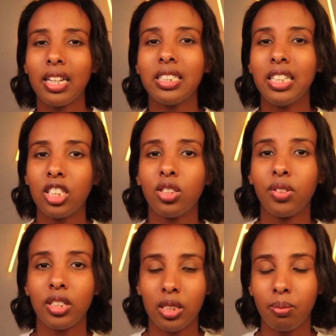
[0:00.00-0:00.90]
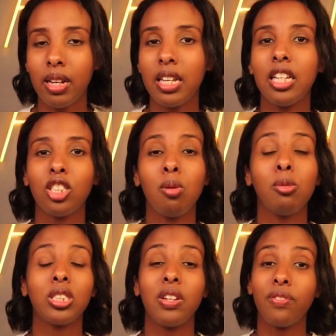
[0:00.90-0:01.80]
as he is for this money, he's
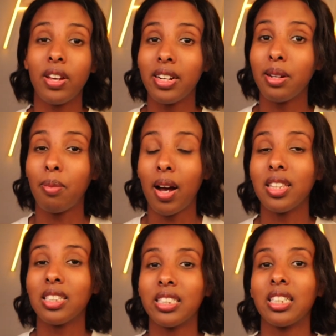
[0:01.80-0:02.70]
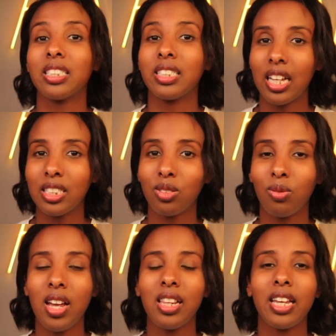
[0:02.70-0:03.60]
almost offended by the success,
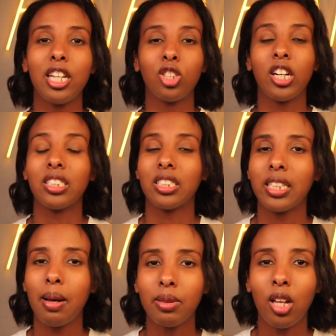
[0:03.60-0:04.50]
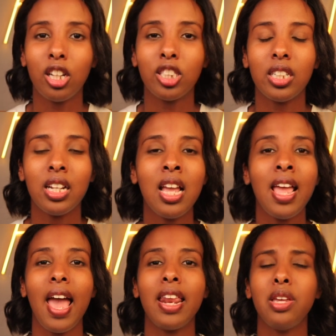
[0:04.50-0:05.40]
right? Like he tries to sabotage it
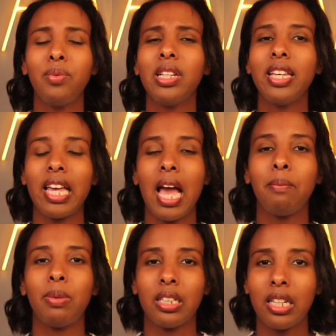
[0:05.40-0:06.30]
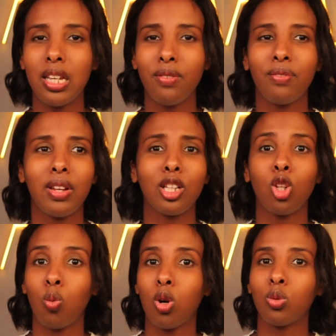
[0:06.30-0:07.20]
and he really can't believe like
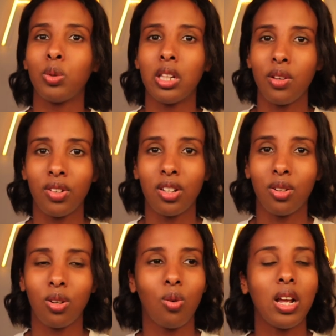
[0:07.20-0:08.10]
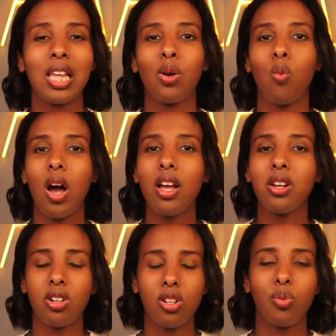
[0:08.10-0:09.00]
the world we live in, right? Like why
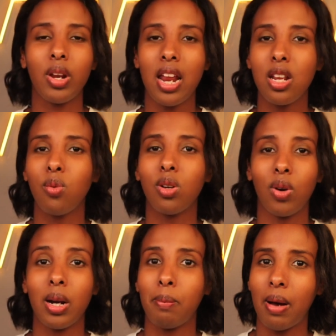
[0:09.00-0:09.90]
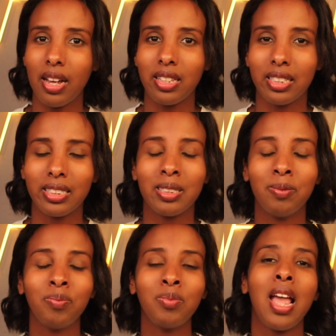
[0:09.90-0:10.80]
on earth would anyone want to buy this?
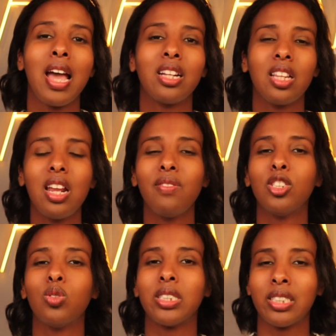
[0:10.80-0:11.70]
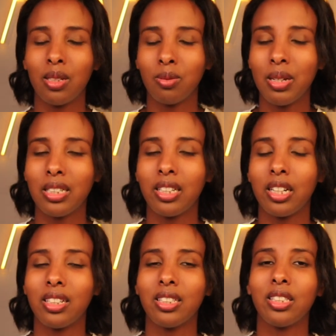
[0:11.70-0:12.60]
And a lot of his resentment
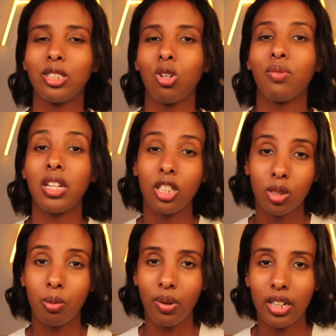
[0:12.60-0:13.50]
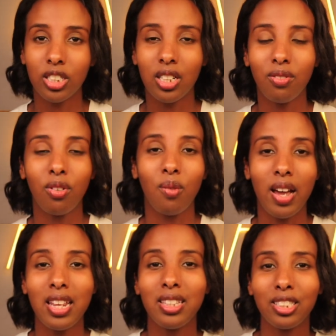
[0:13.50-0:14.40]
and sort of the inspiration for
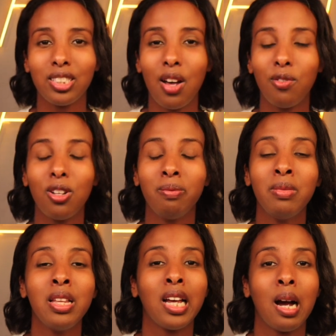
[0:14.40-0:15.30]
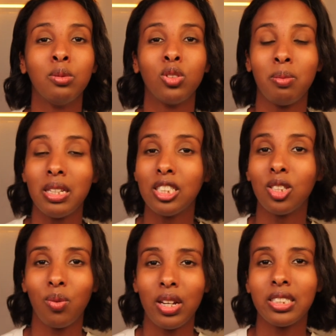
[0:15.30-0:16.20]
writing this novel comes from
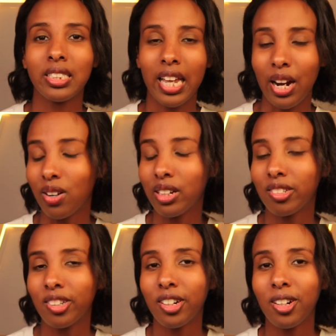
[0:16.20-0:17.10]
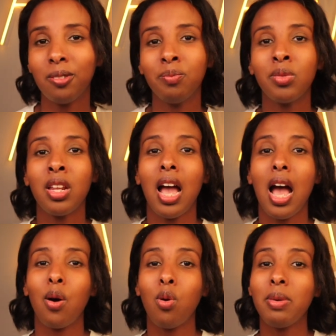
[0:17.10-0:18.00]
Issa Rae's character,
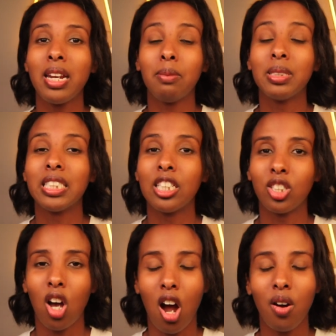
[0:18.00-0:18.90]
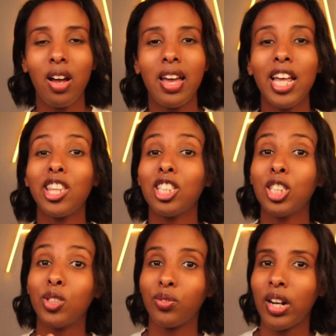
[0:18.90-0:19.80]
a woman named Sintara. And I thought
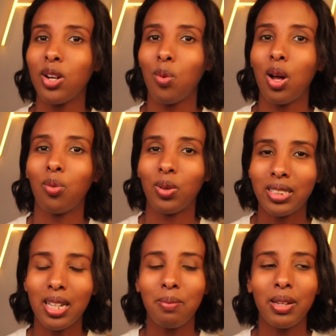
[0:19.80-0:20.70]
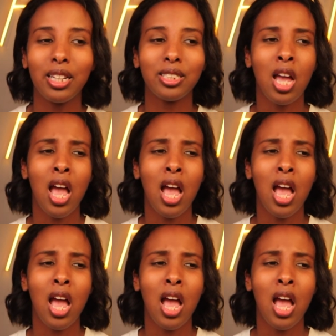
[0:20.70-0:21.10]
she was very well written because